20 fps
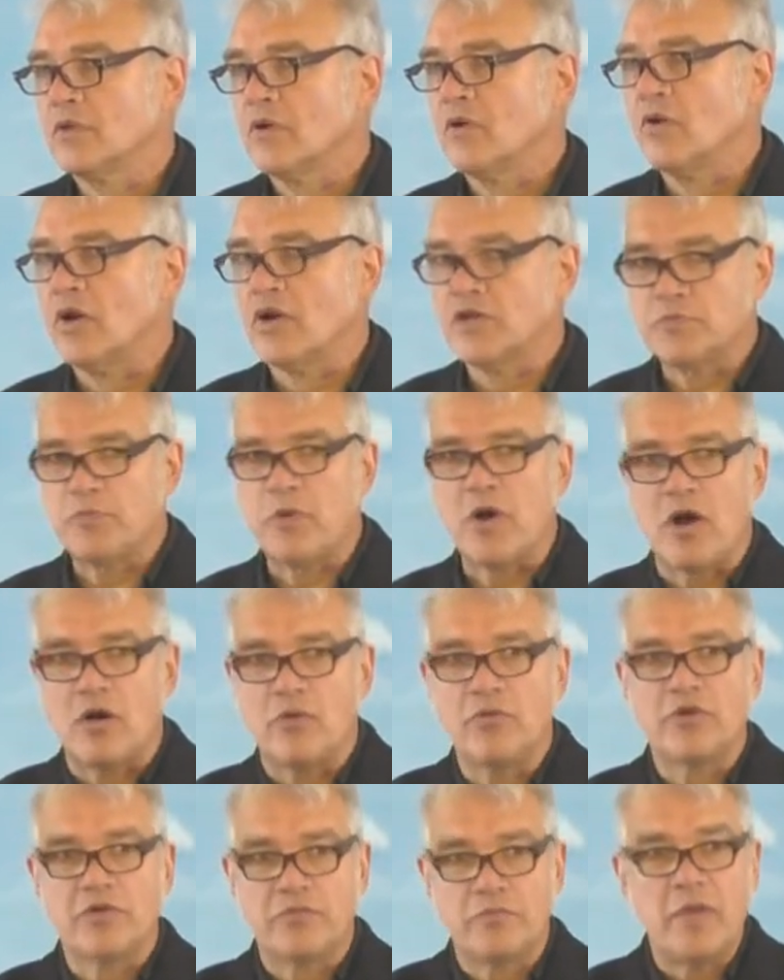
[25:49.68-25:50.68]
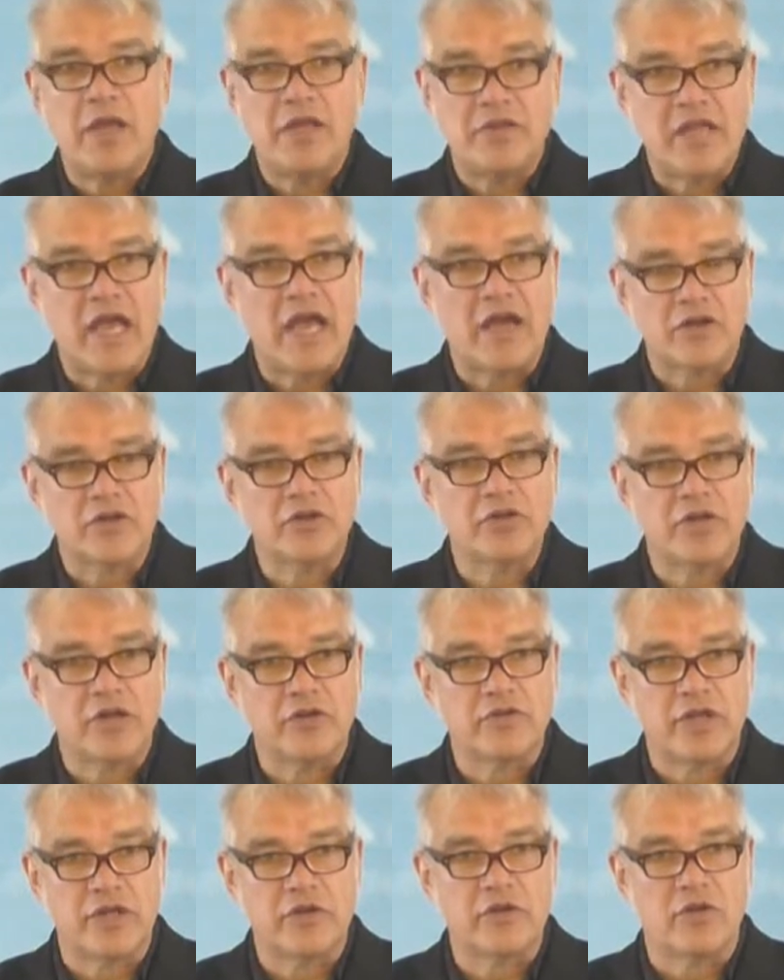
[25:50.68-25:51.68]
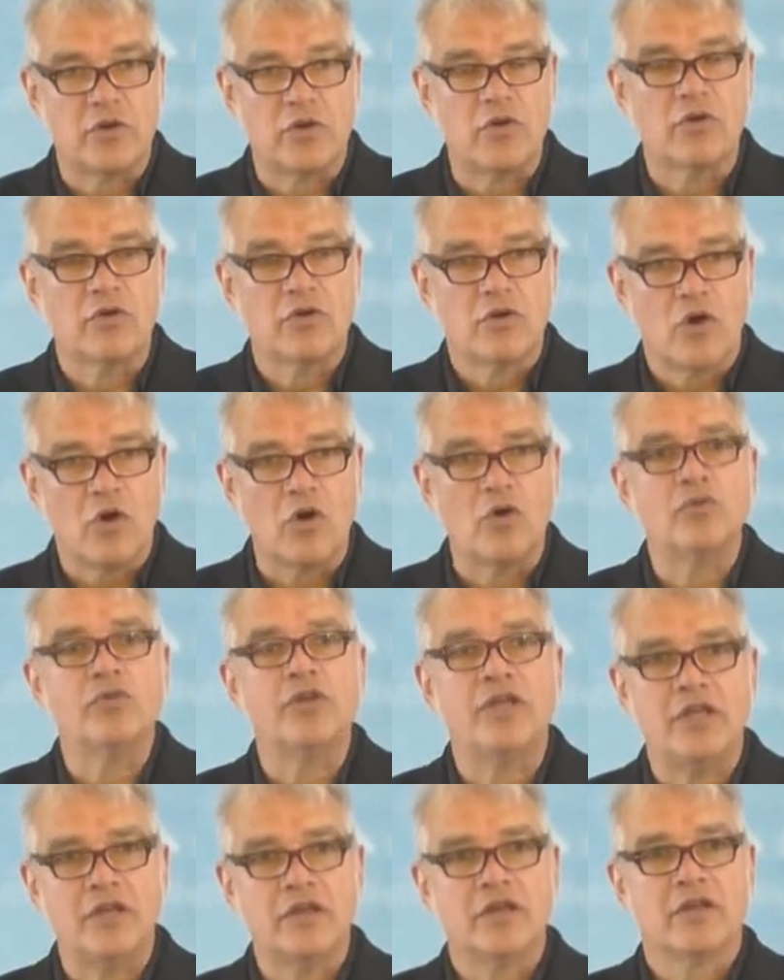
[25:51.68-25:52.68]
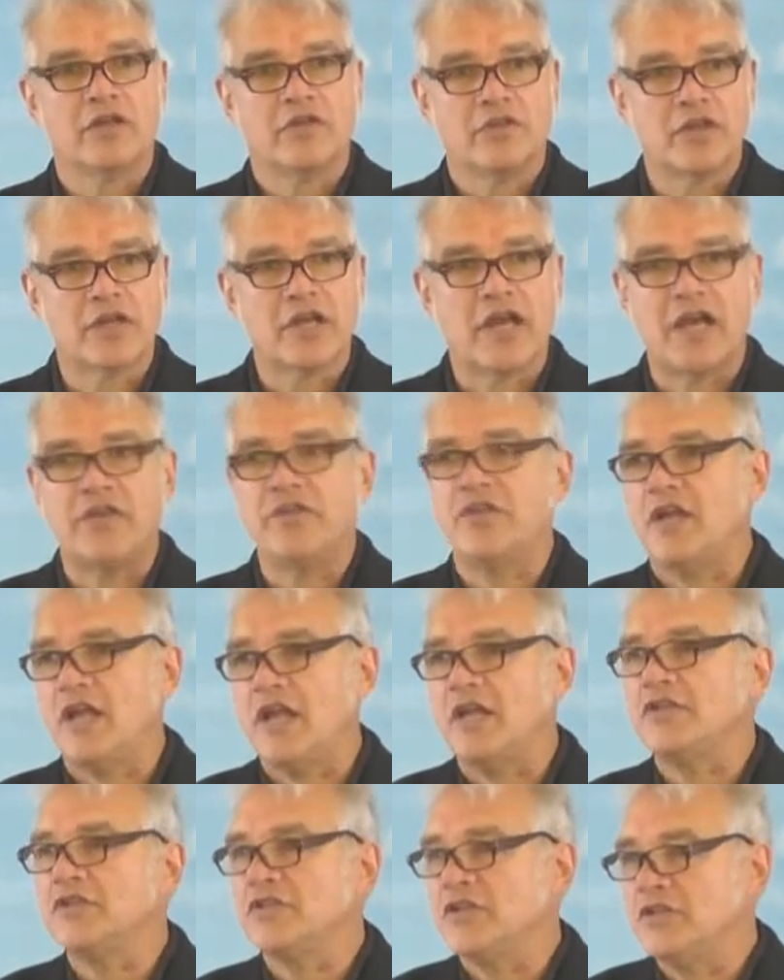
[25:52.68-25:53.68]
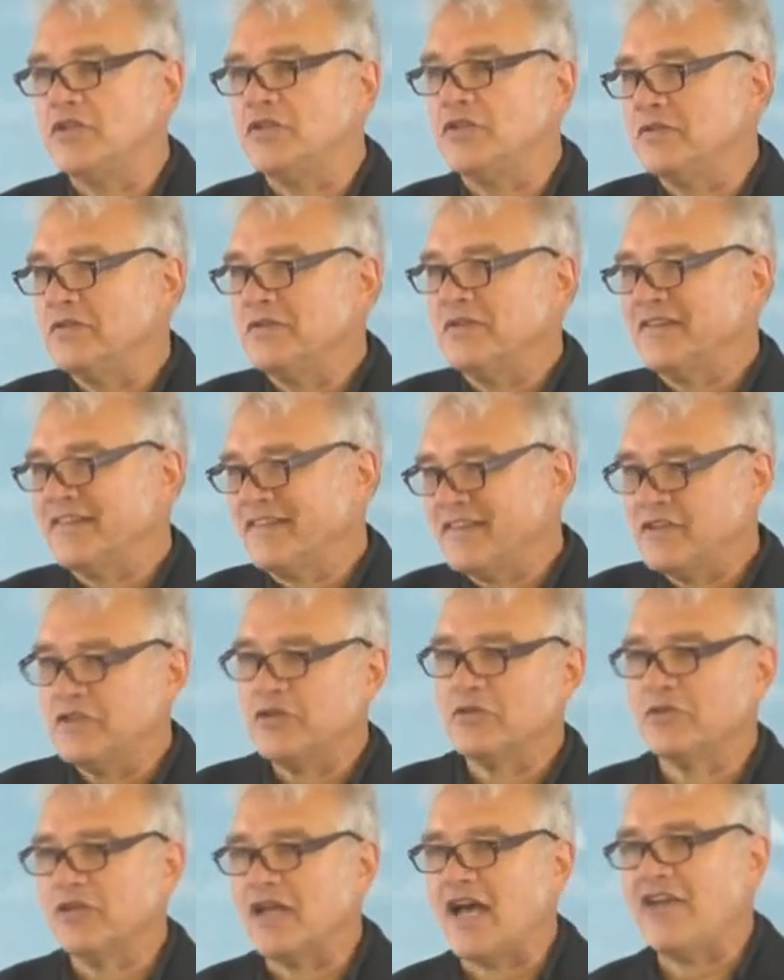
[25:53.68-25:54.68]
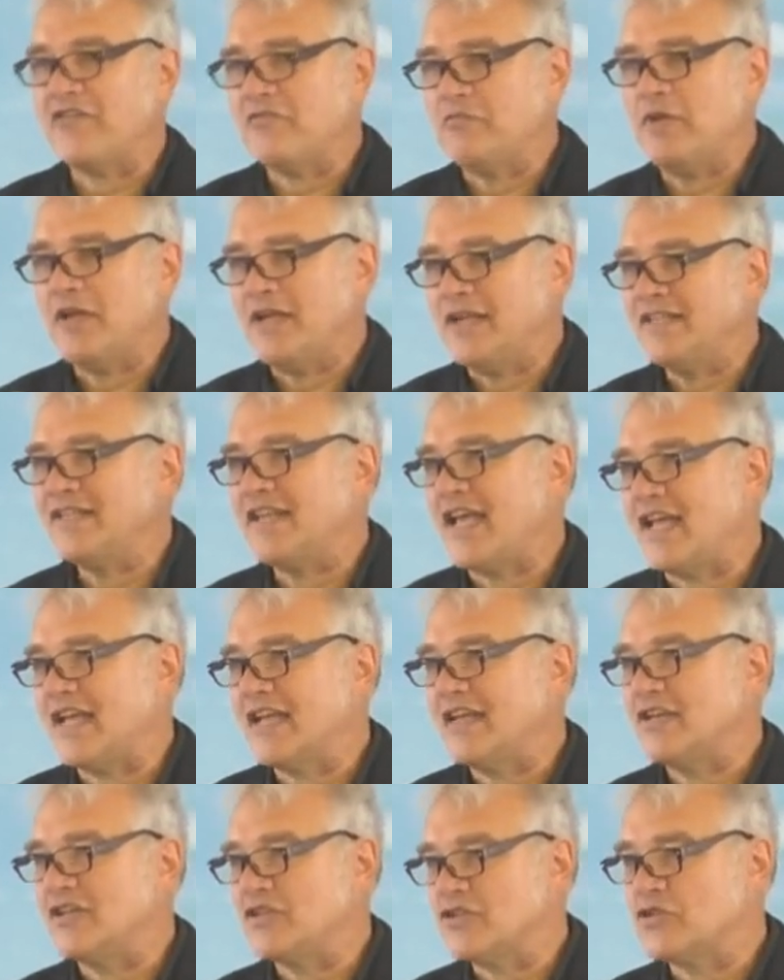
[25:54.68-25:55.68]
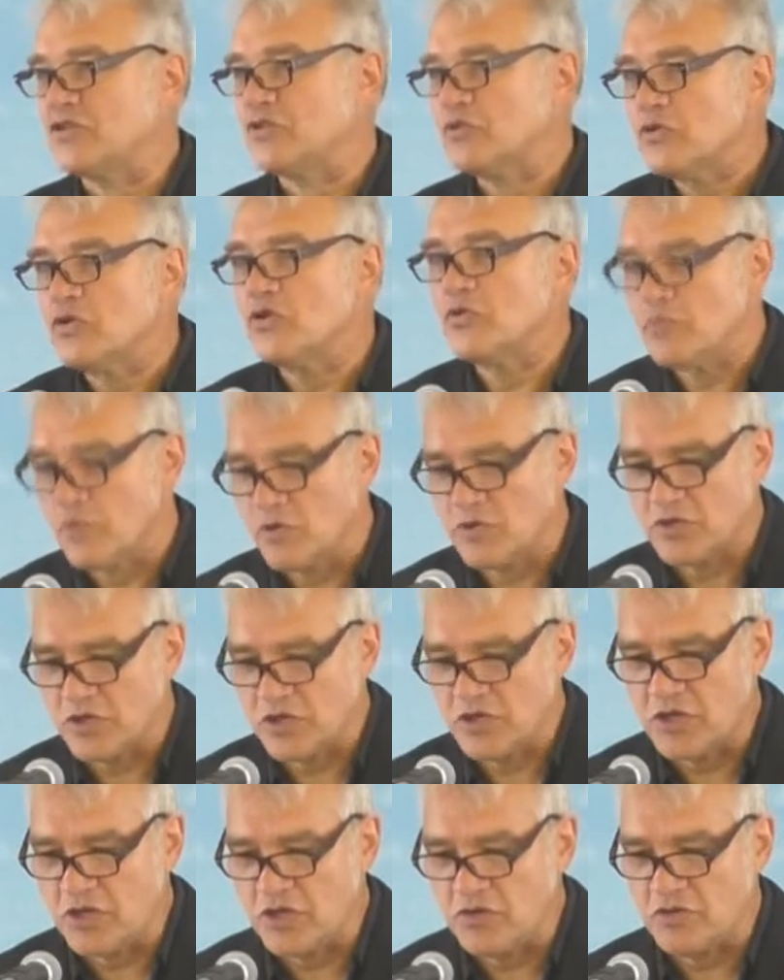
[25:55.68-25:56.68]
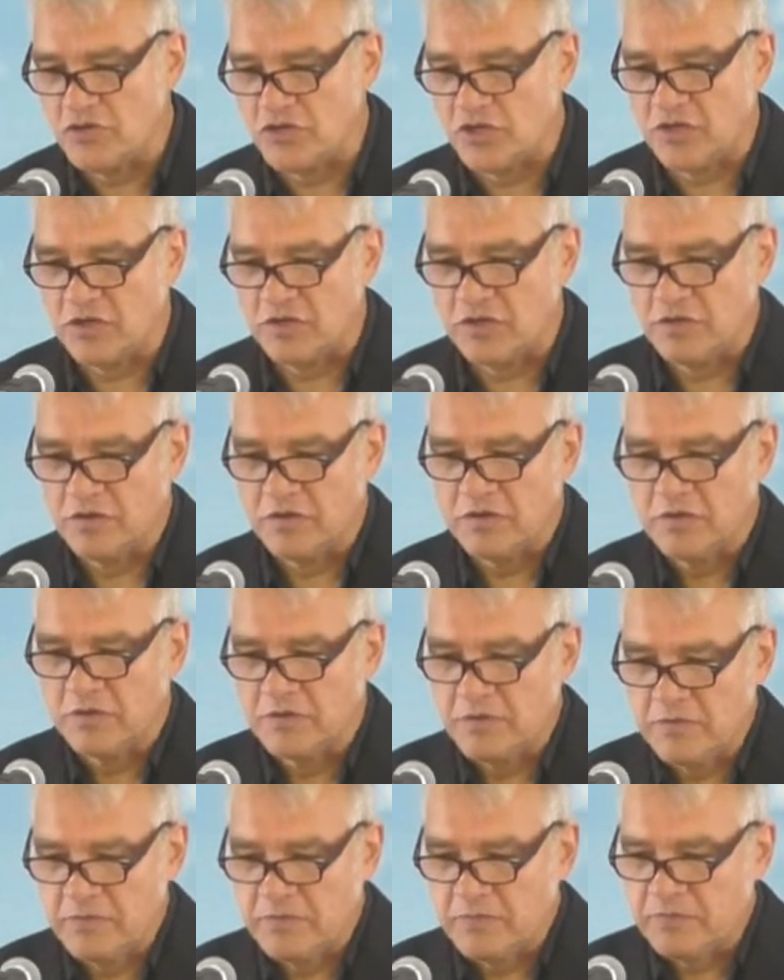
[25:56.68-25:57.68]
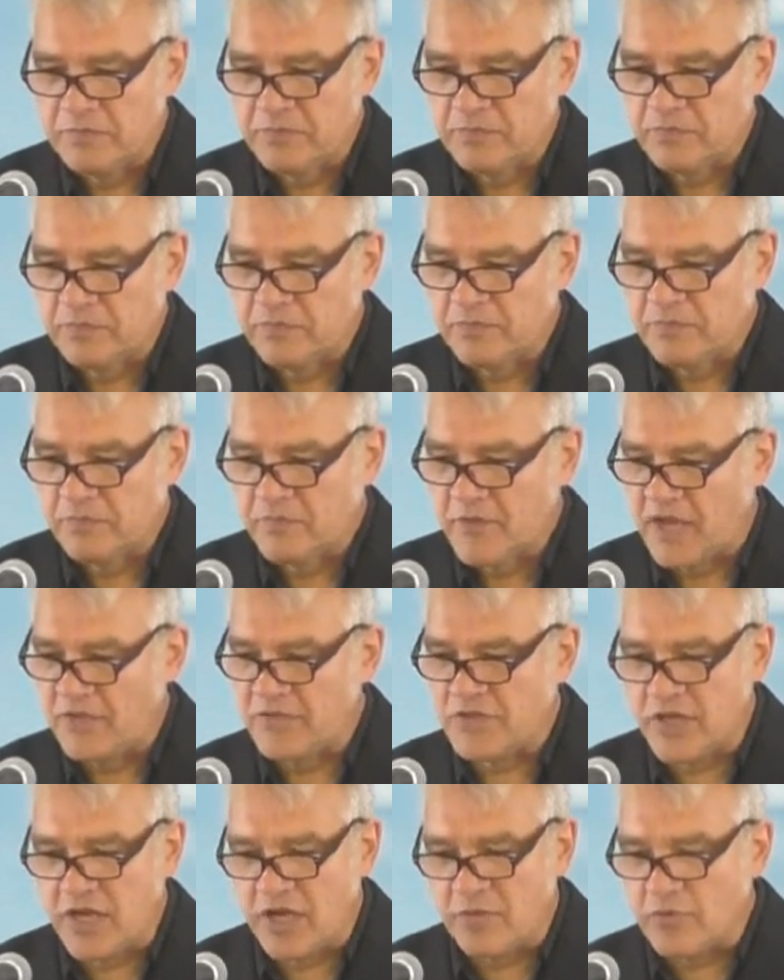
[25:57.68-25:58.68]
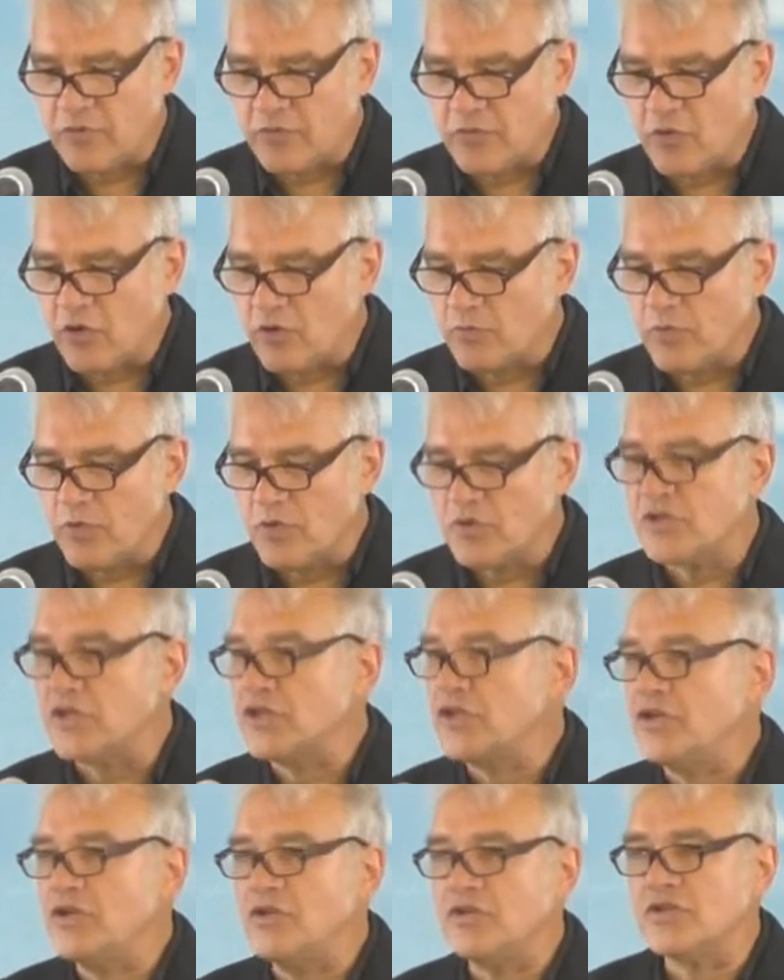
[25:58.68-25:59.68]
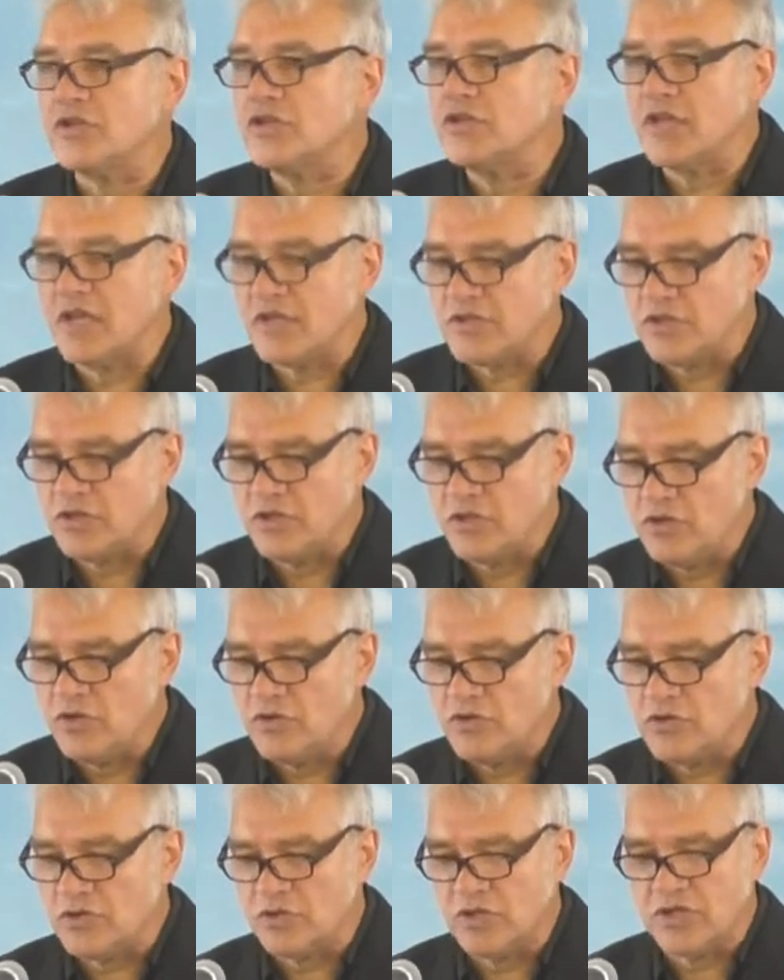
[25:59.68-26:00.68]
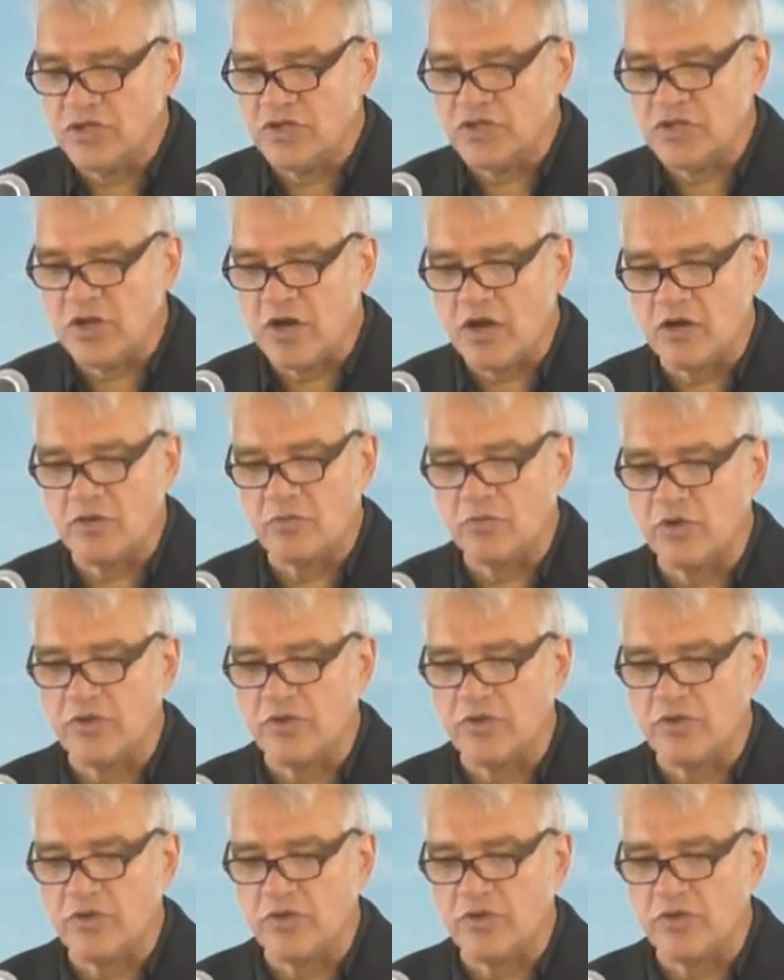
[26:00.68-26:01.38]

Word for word: Or else Paul would have made that clear, that only the kind that ends in your life being taken is true persecution. I've said it before, persecution doesn't usually start